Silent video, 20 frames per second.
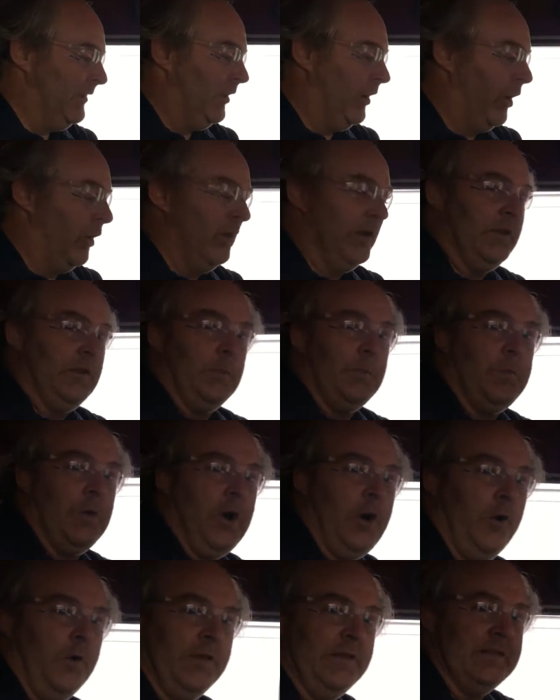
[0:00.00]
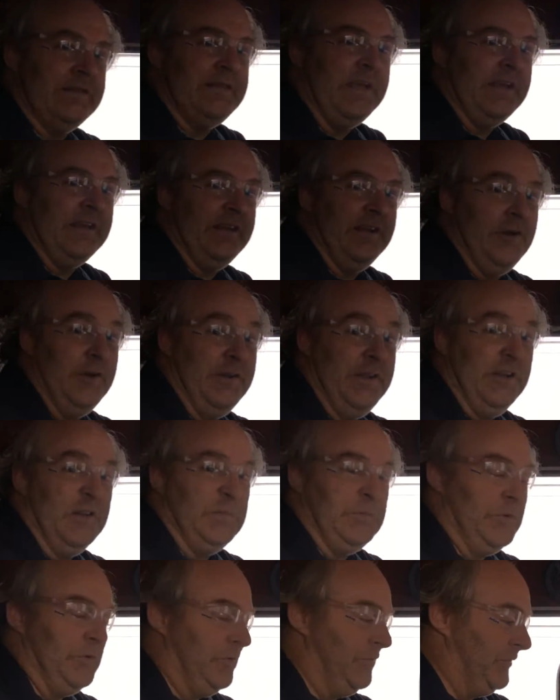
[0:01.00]
Only the secondary needle
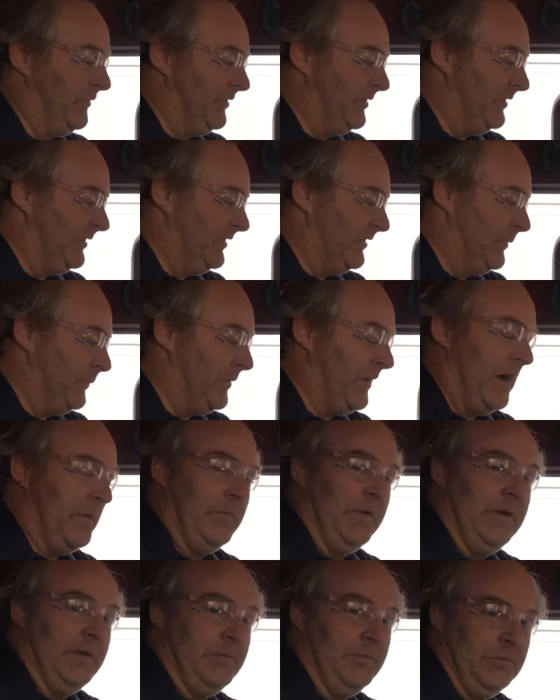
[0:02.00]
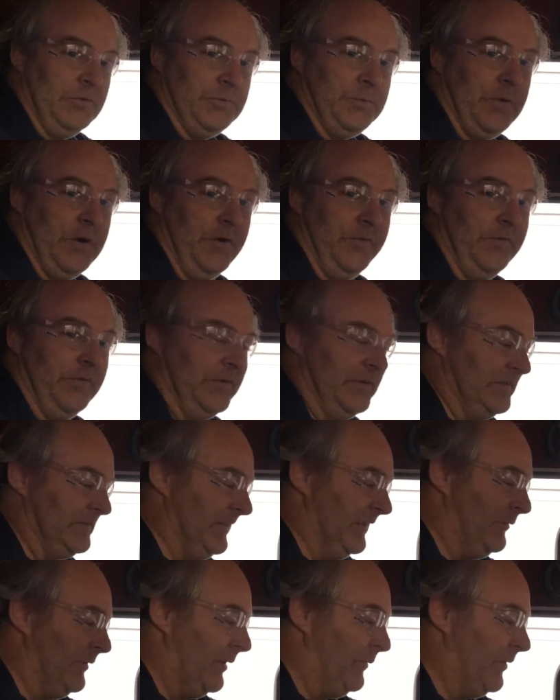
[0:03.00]
moved. Primary was perfect. It
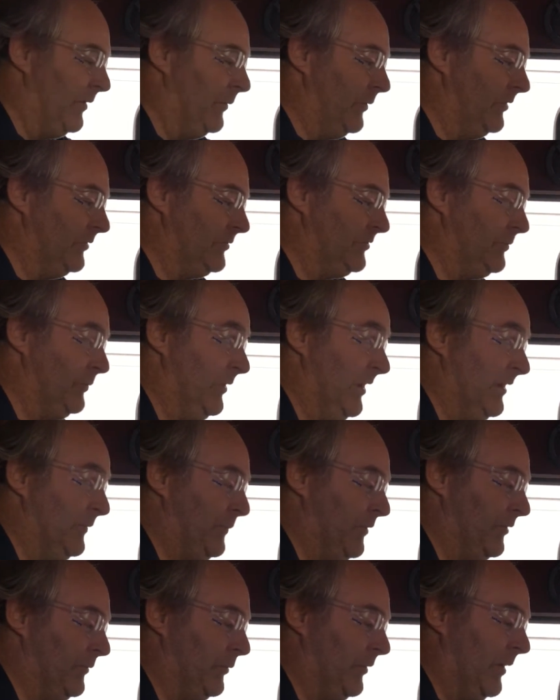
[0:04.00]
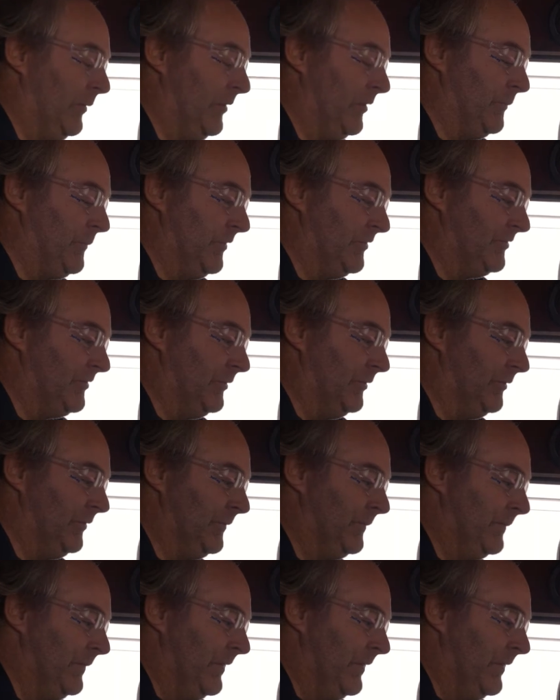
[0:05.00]
stayed right where it was, right where it's supposed to.